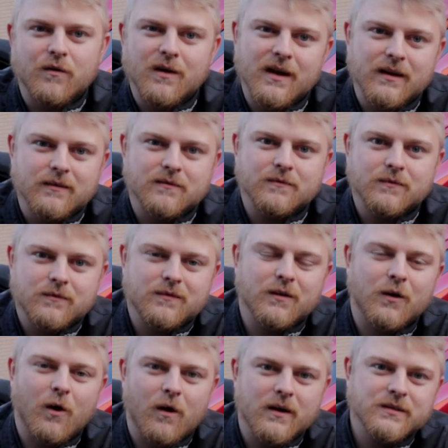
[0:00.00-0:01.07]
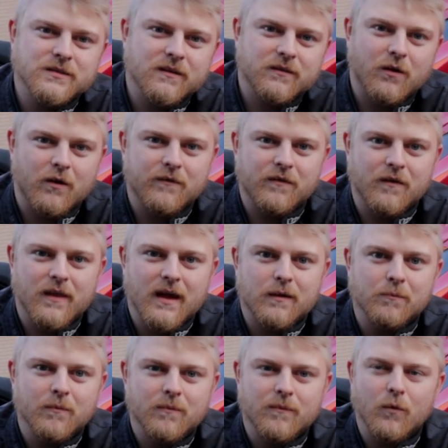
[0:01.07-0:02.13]
and Ducatis just aren't for
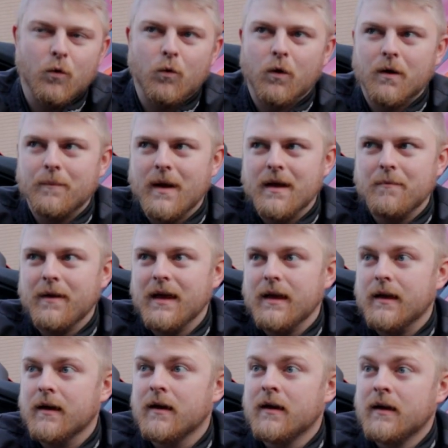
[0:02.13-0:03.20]
them, or maybe